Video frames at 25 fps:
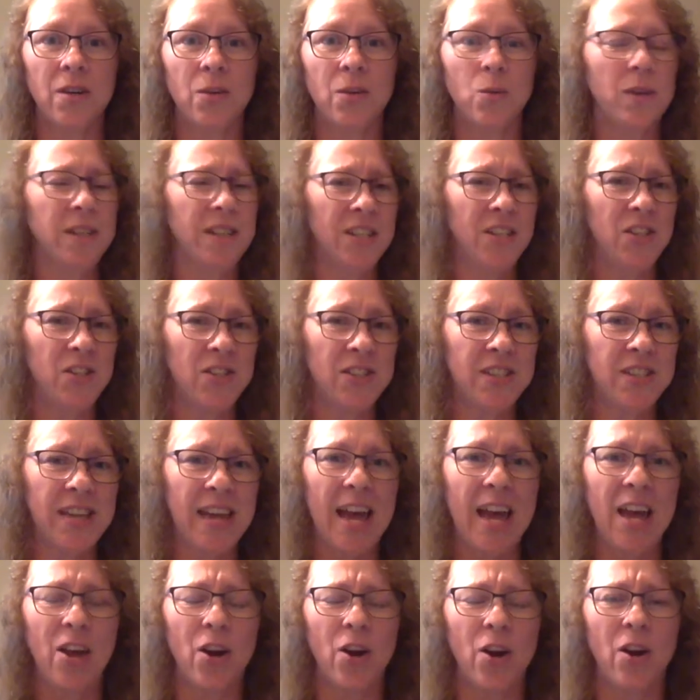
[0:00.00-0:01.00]
did you
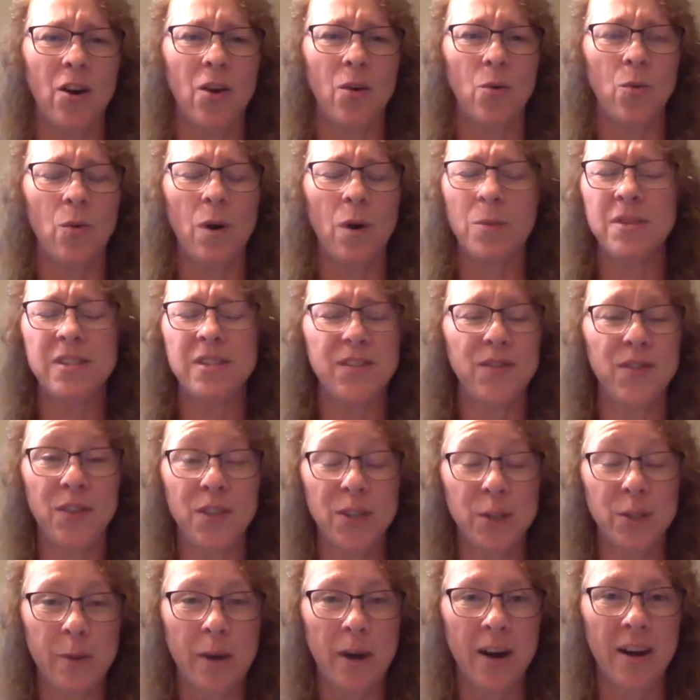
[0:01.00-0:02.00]
say, or what was the
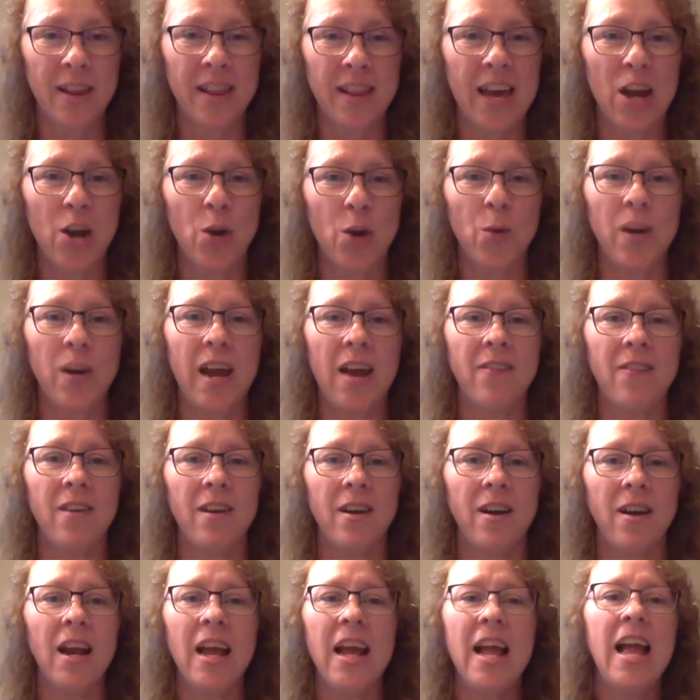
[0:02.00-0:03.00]
first part of that, or
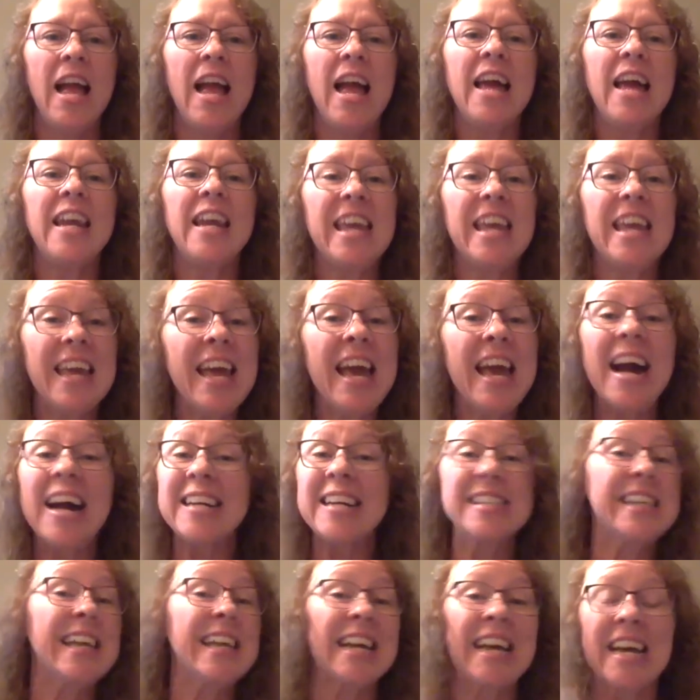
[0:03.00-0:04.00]
whatever. And he
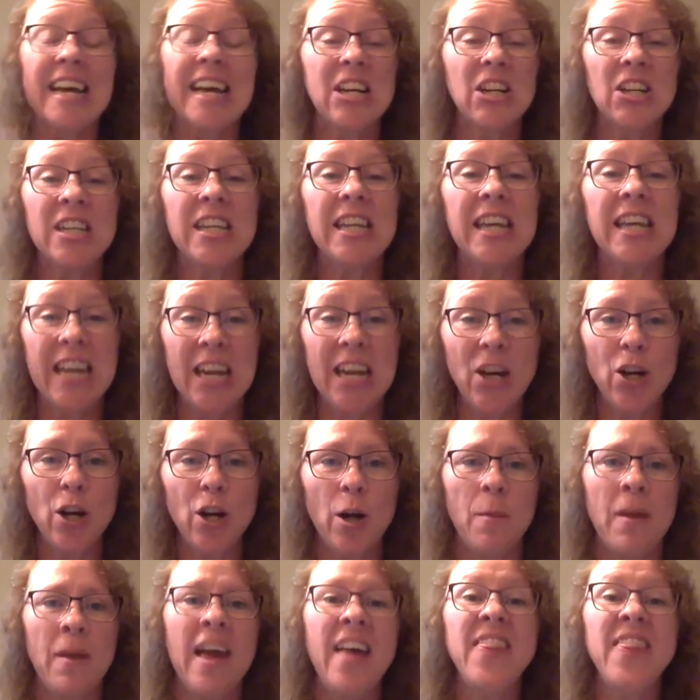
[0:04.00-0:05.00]
acts like I couldn't hear
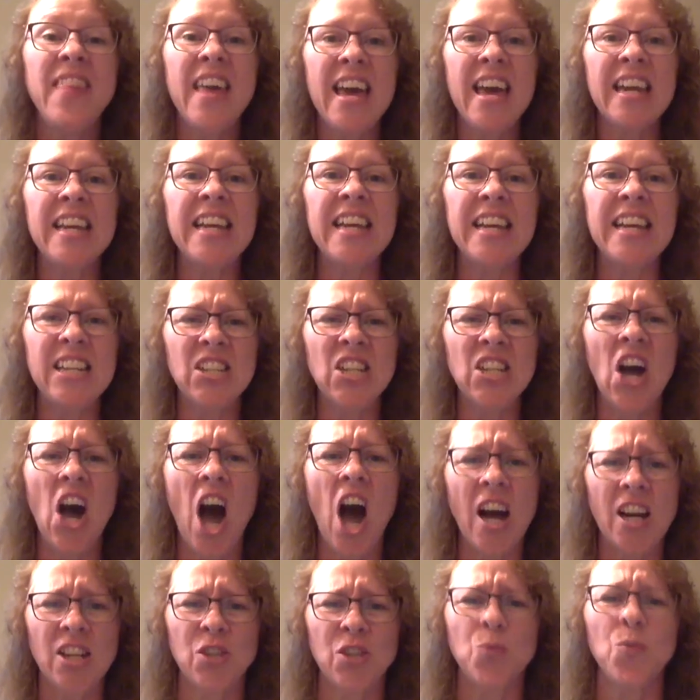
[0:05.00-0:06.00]
him. And then he
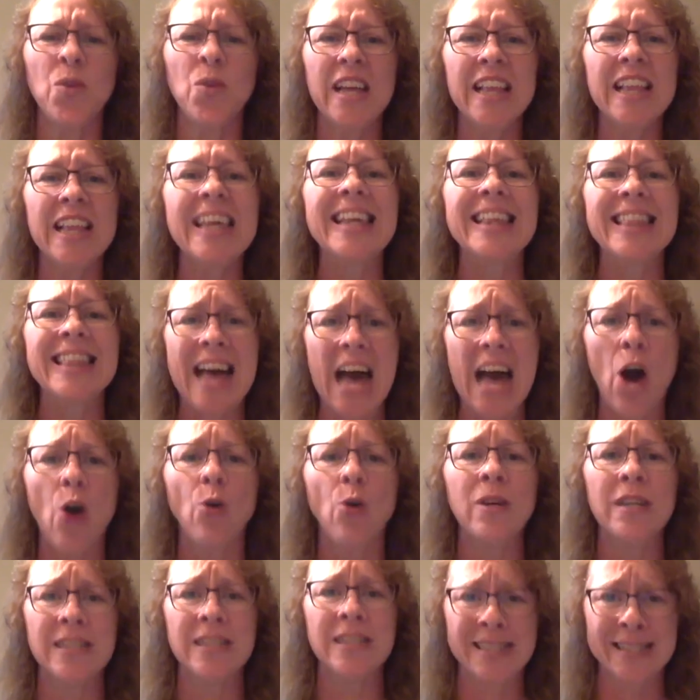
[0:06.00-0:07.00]
talks really
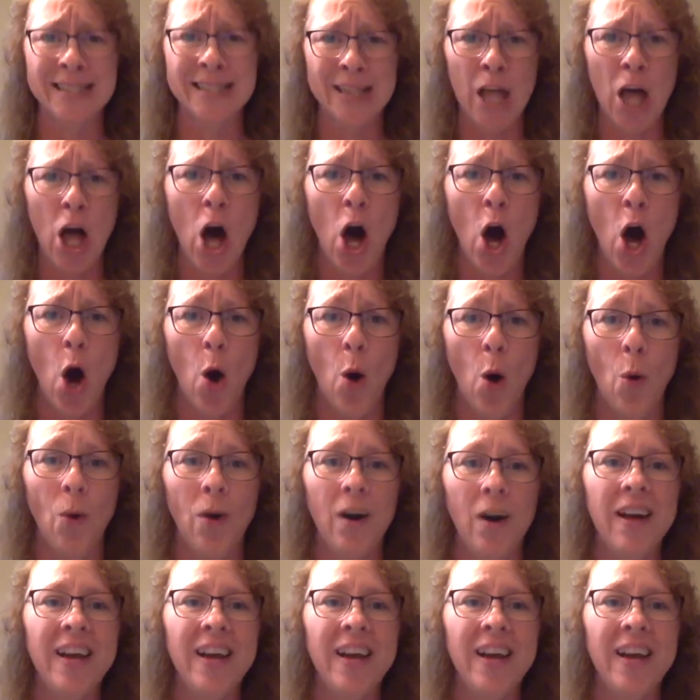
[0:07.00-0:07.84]
loud and slow.